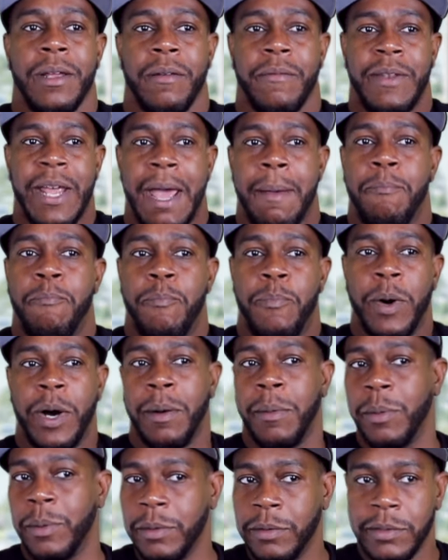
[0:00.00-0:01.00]
that
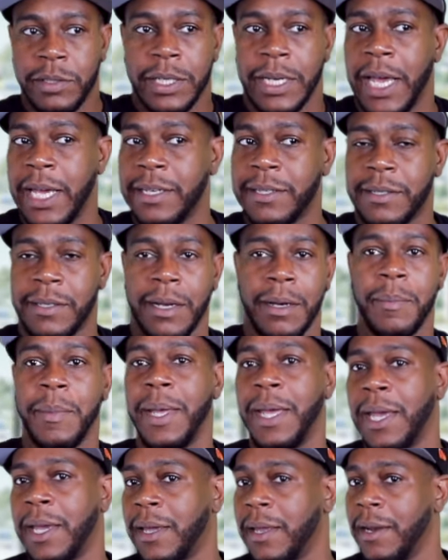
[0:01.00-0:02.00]
bubbles in their
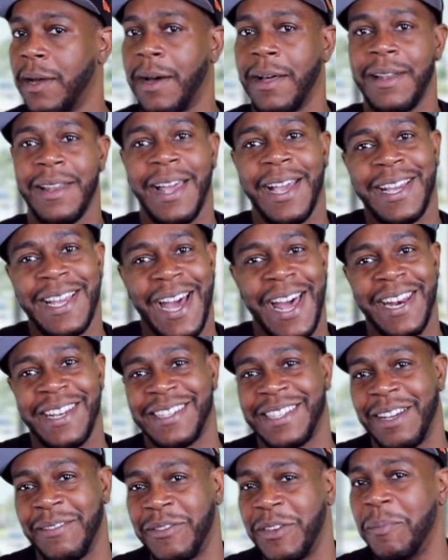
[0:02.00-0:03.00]
stomach and all that kind of
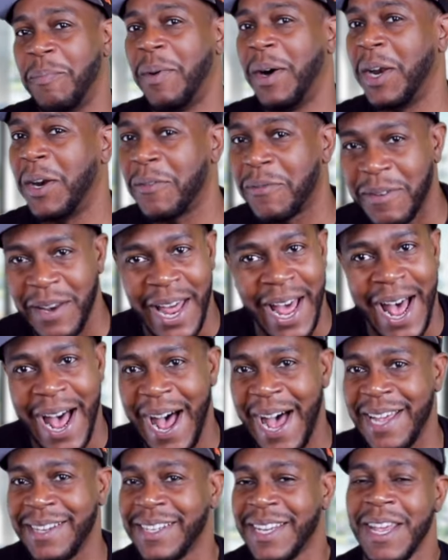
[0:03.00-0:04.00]
stuff, the
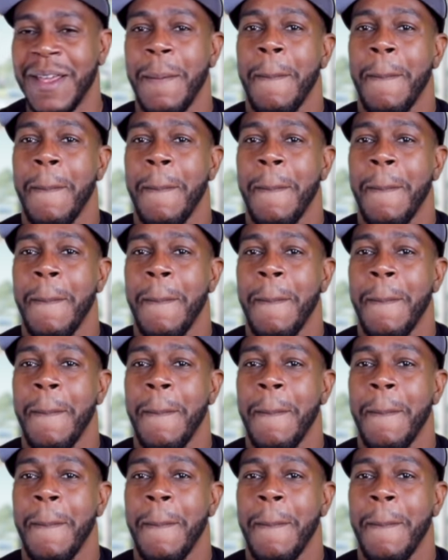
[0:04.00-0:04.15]
butterflies.